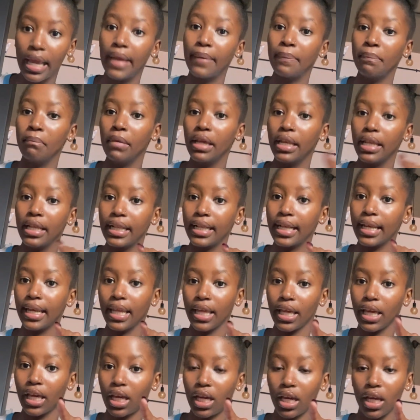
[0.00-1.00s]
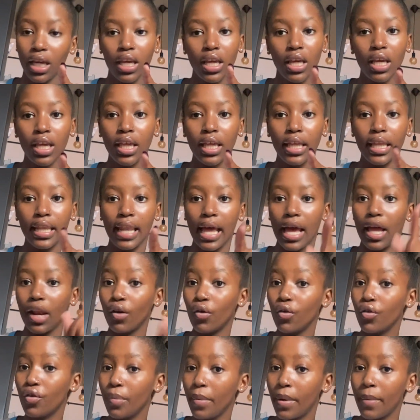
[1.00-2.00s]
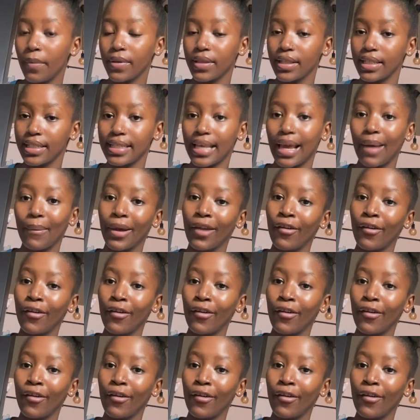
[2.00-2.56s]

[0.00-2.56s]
Mediclinic. I don't remember the time,